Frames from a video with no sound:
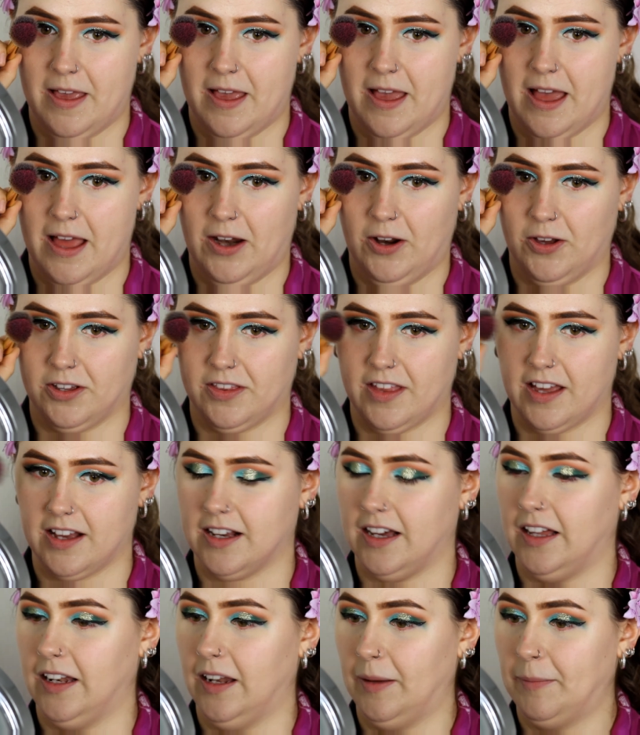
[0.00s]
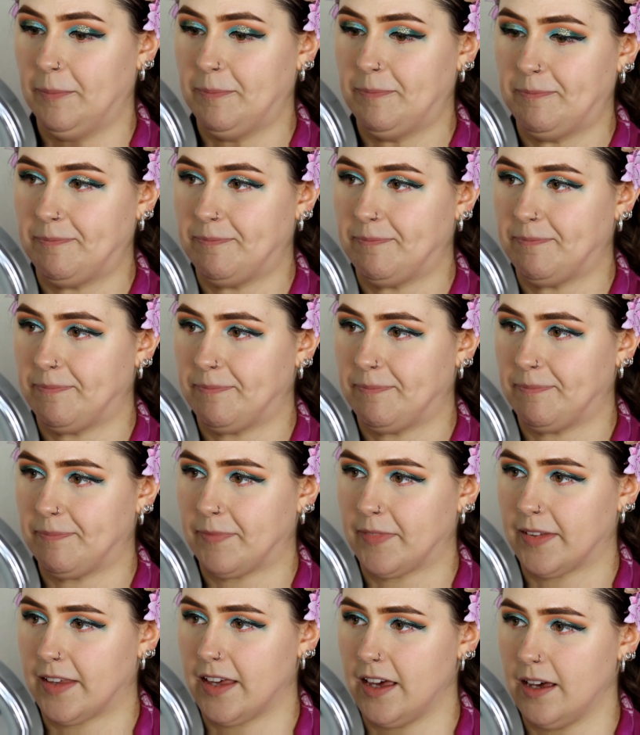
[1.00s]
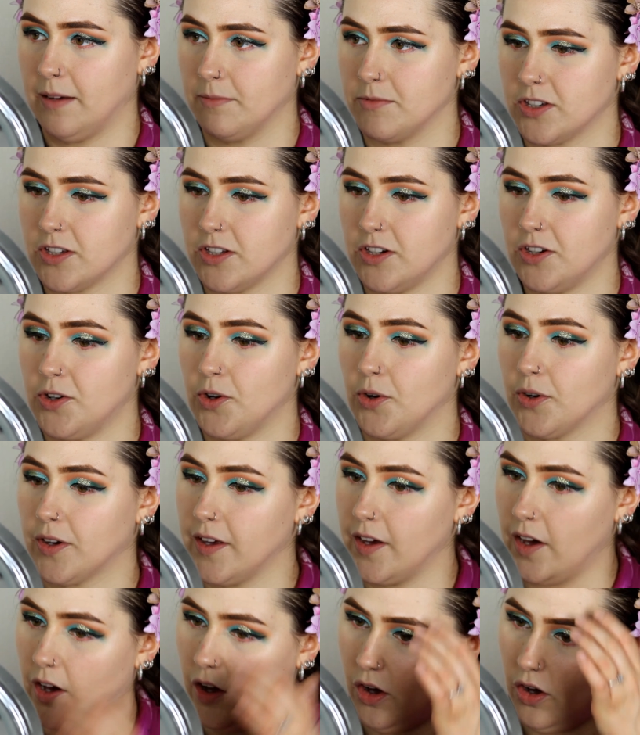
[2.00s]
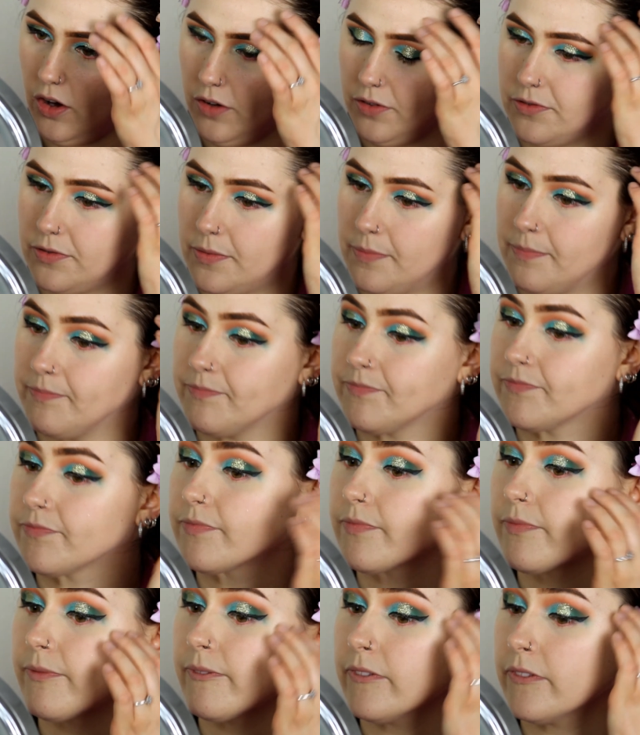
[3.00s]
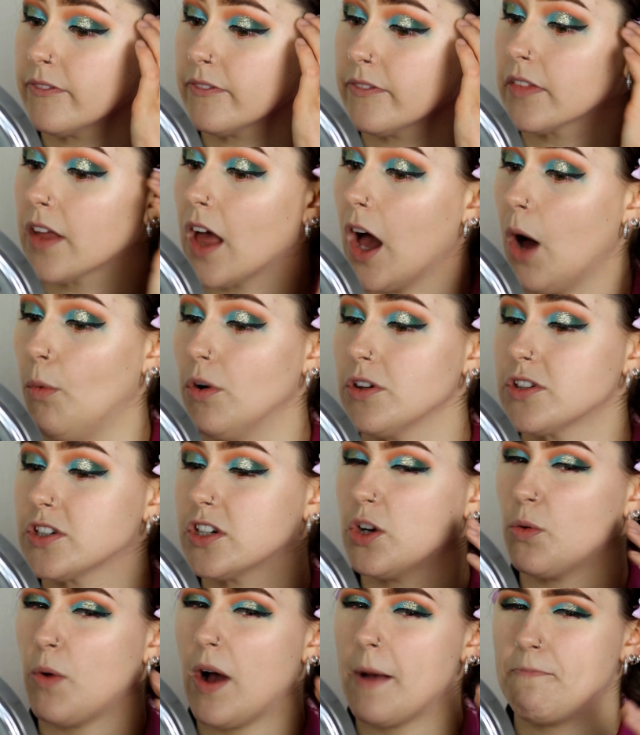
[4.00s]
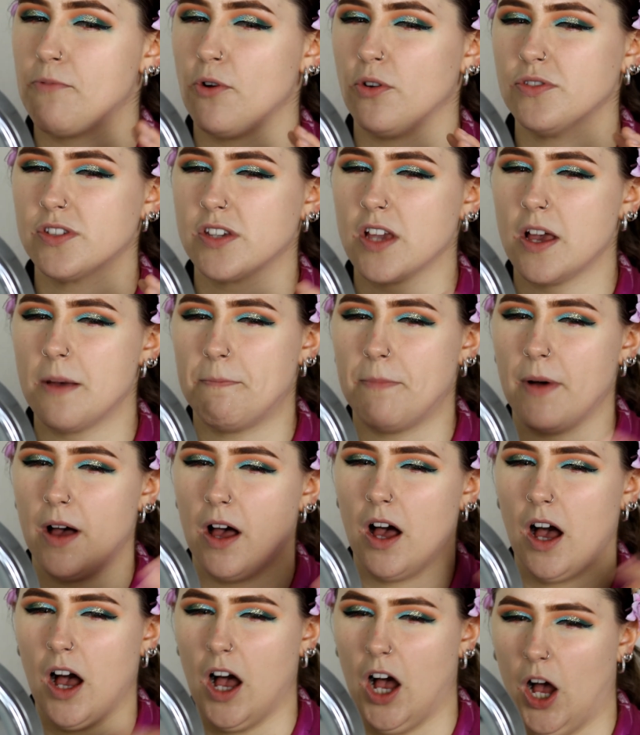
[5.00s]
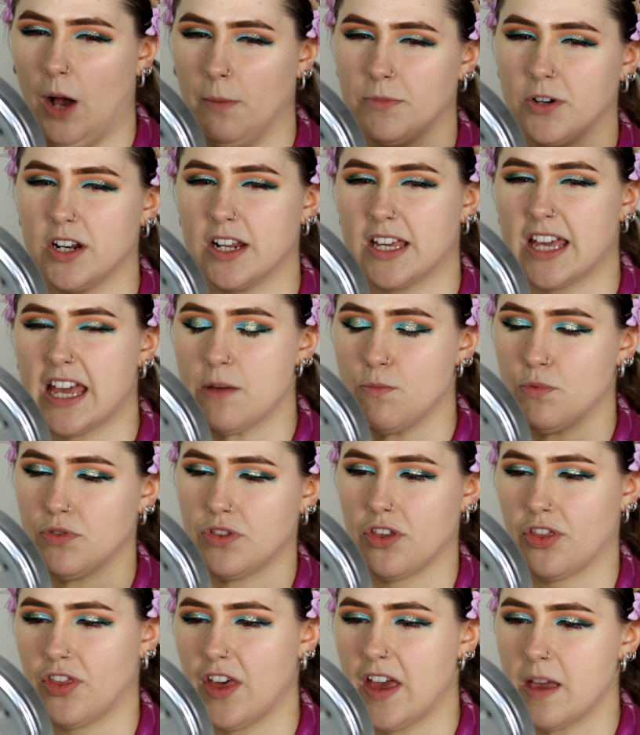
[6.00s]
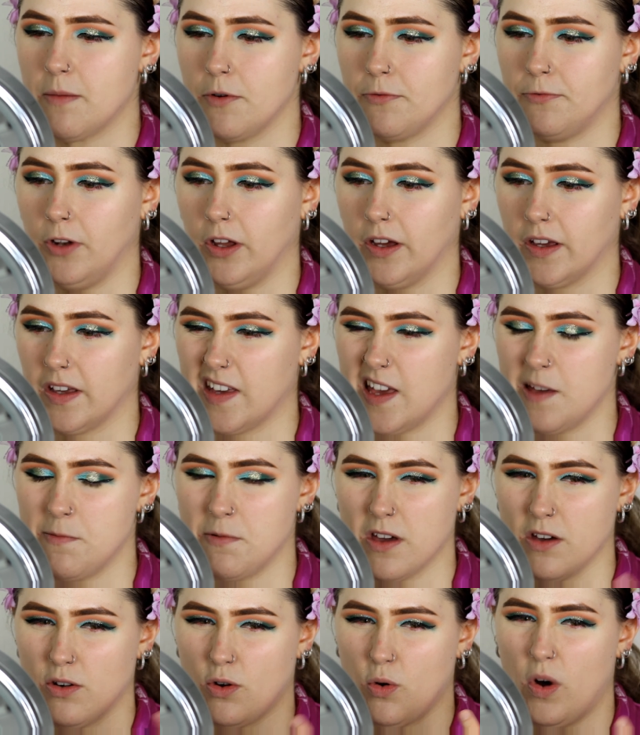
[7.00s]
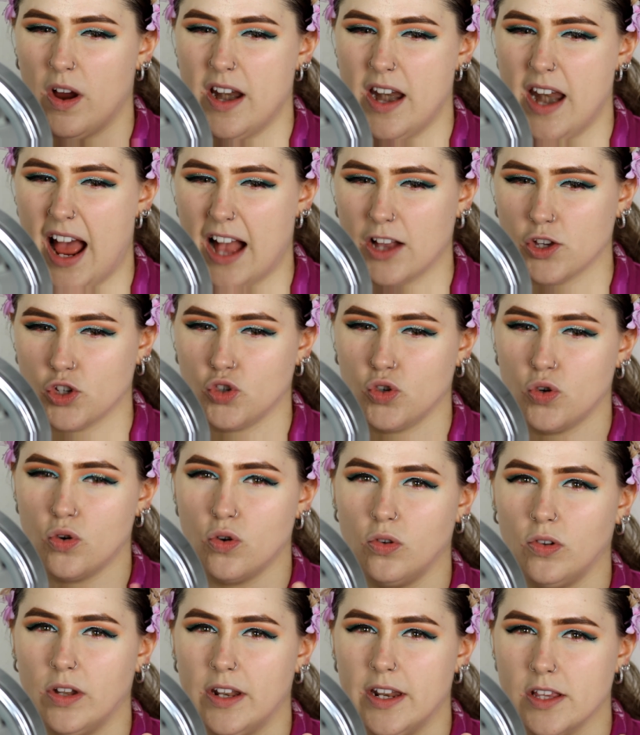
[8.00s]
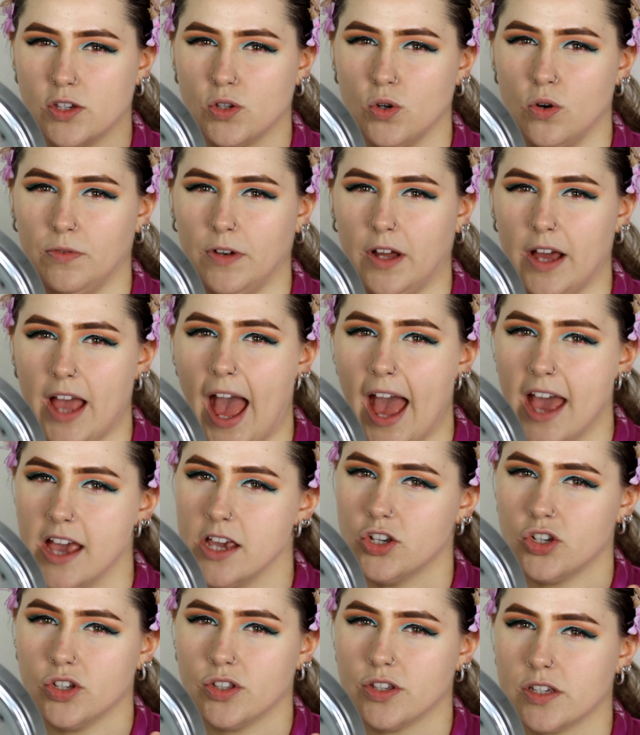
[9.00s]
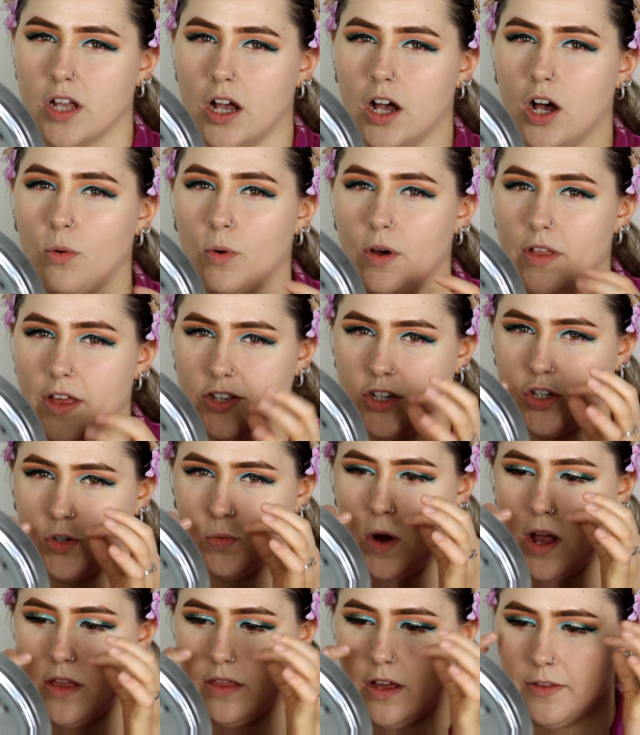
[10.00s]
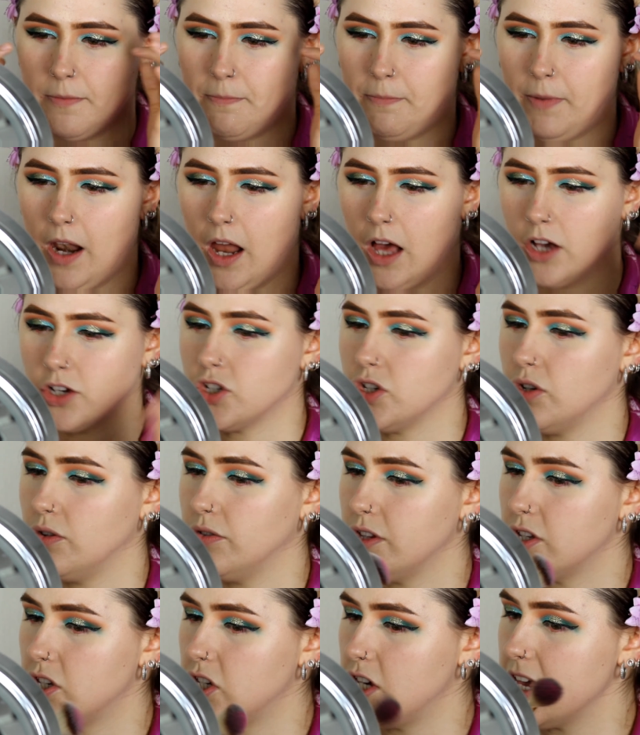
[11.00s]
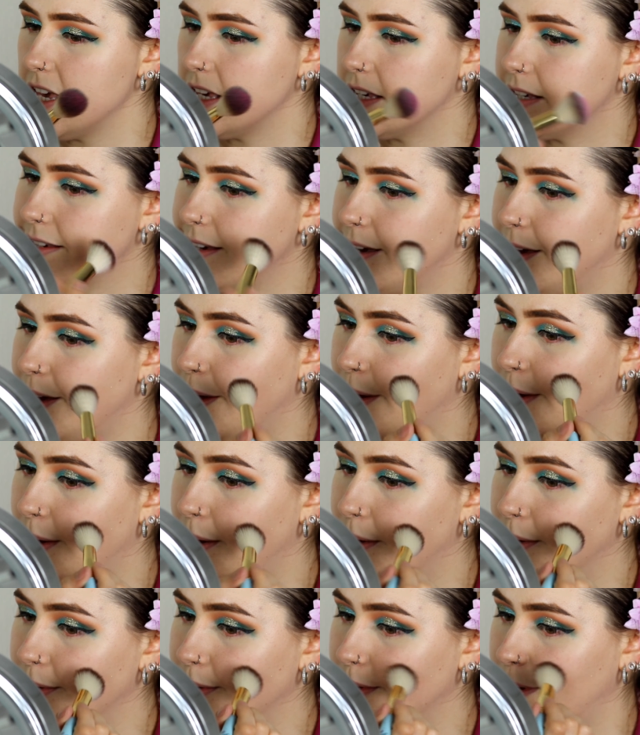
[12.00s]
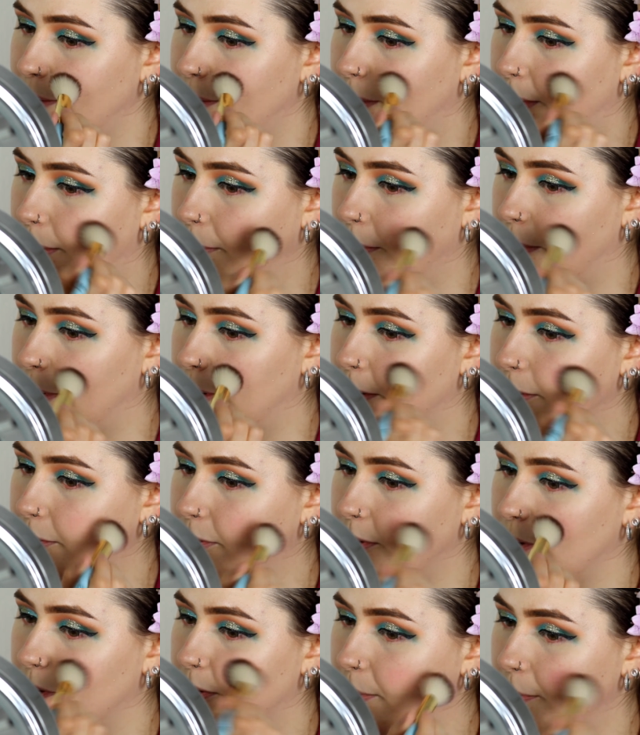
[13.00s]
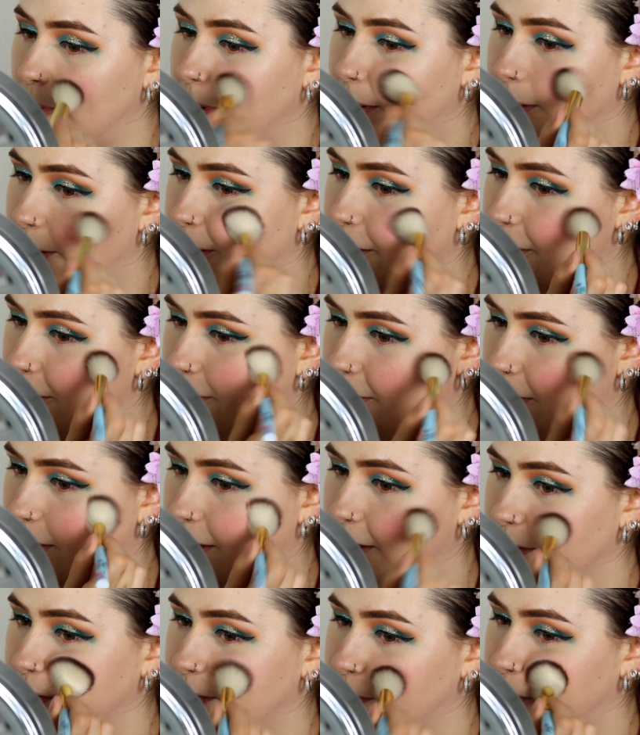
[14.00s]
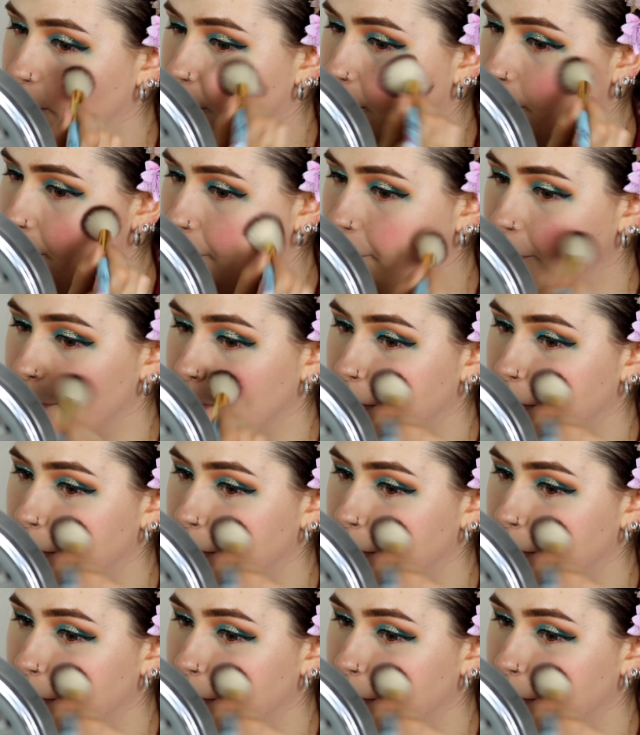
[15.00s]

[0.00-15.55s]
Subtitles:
Yeah, look at that colour. Okay, I'm just going to knock it off. I was going to wear bronzer, but I'm going to keep with the theme of, like, keeping it quite natural, and it's sort of like Asian style where they just wear, like, the blusher on the cheeks. So I'm going to just apply this.